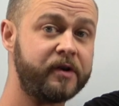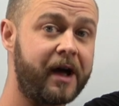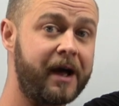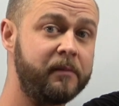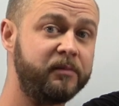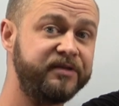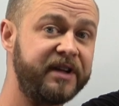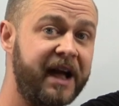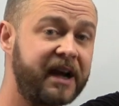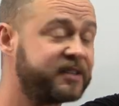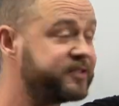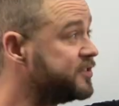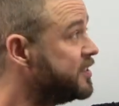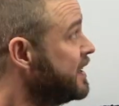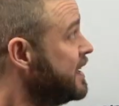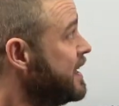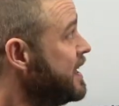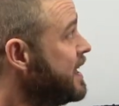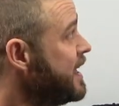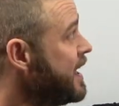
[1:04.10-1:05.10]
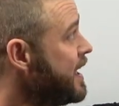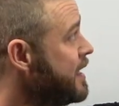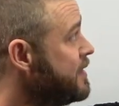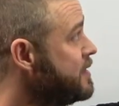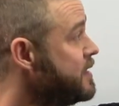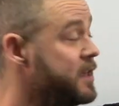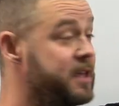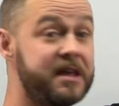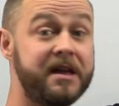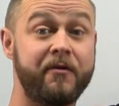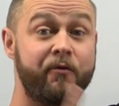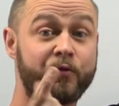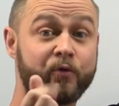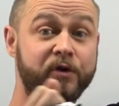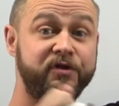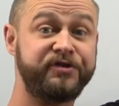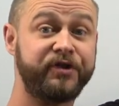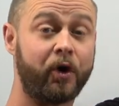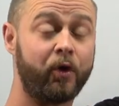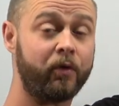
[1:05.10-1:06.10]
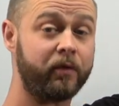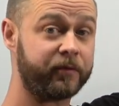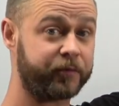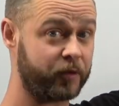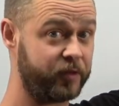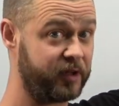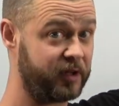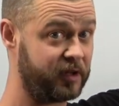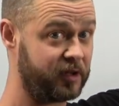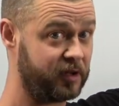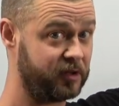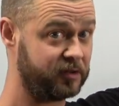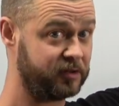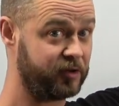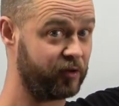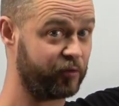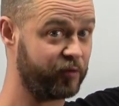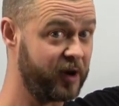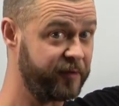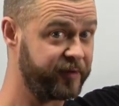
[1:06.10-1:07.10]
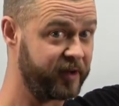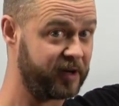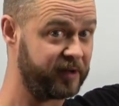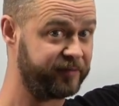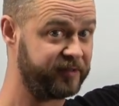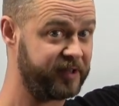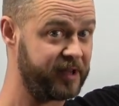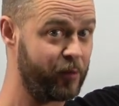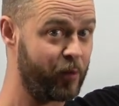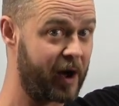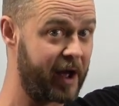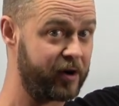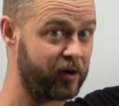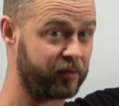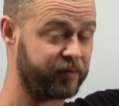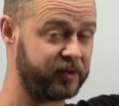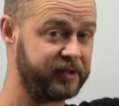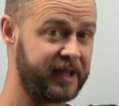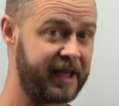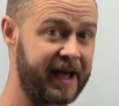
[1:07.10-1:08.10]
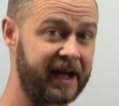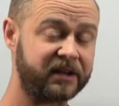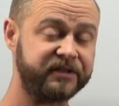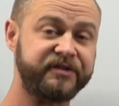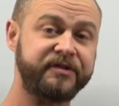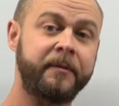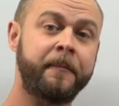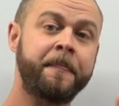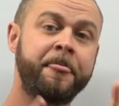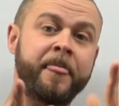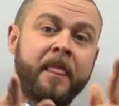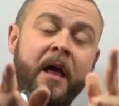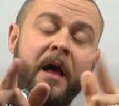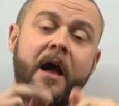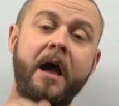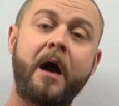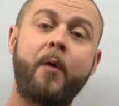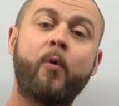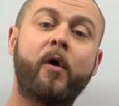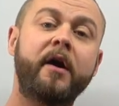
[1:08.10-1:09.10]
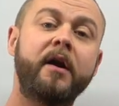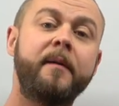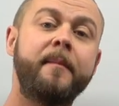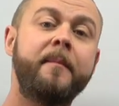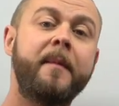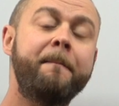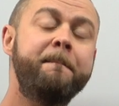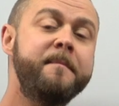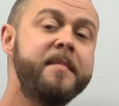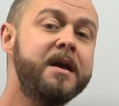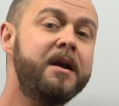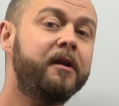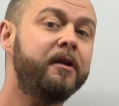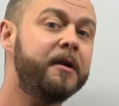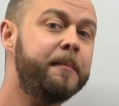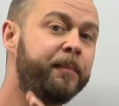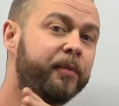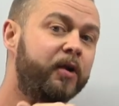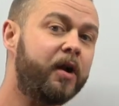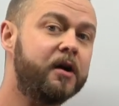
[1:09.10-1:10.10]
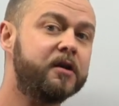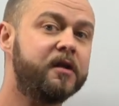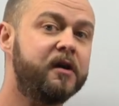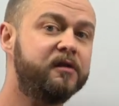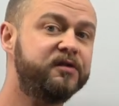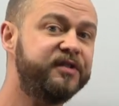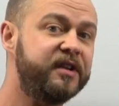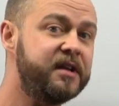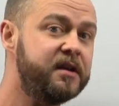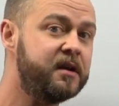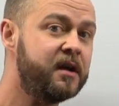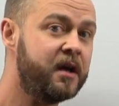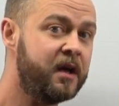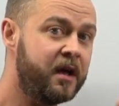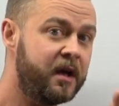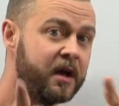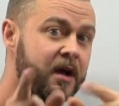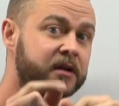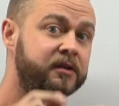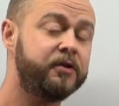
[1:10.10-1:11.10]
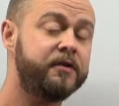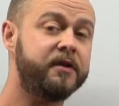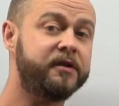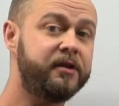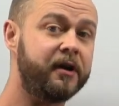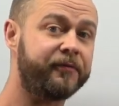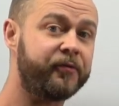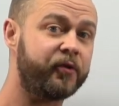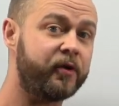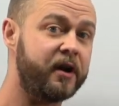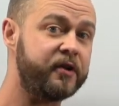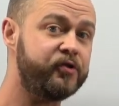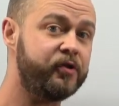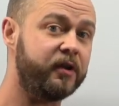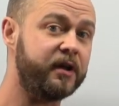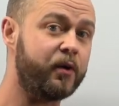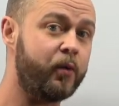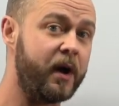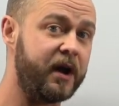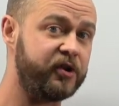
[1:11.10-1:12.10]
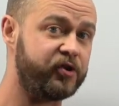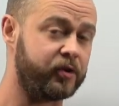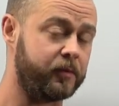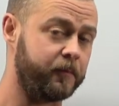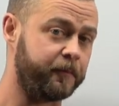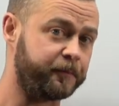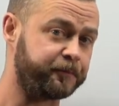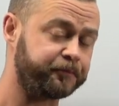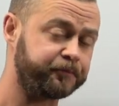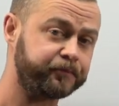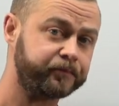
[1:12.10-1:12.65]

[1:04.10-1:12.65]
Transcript: times x, and the result for the derivative dy over dx, and we're going to immediately plug those in to the differential equation.